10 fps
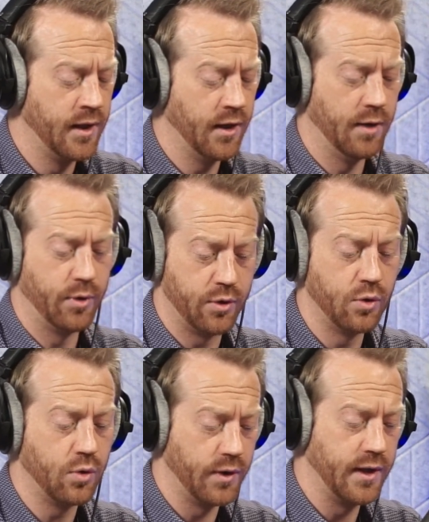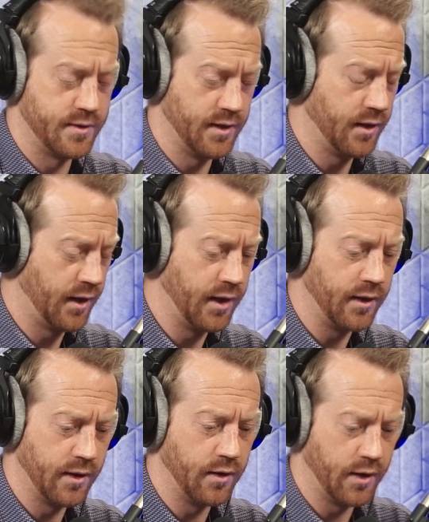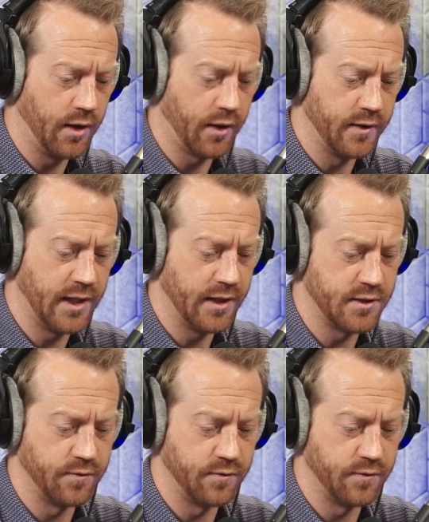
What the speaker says: But Google these. I think a lot of the tests